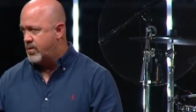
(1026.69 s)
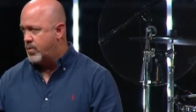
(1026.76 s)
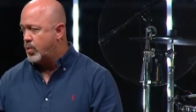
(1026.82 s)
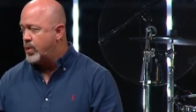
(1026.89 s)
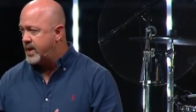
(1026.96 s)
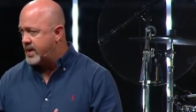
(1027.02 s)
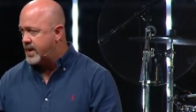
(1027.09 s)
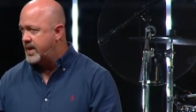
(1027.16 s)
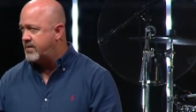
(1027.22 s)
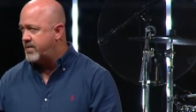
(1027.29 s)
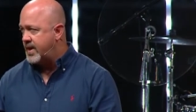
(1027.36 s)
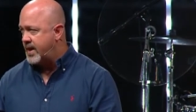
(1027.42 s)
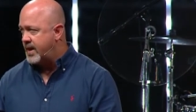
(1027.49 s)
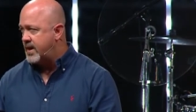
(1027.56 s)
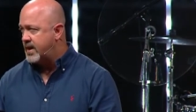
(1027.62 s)
We live
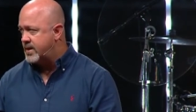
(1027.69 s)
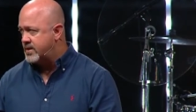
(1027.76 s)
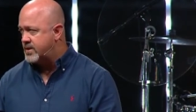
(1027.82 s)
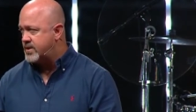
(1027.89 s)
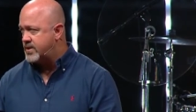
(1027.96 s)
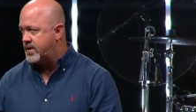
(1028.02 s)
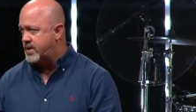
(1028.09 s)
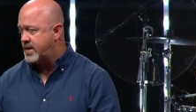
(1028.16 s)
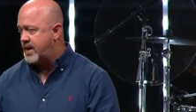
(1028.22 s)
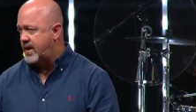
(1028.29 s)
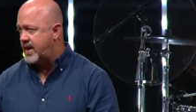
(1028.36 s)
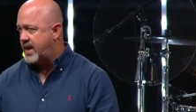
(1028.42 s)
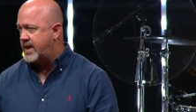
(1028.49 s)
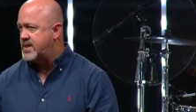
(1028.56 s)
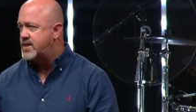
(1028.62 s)
in an uncertain day.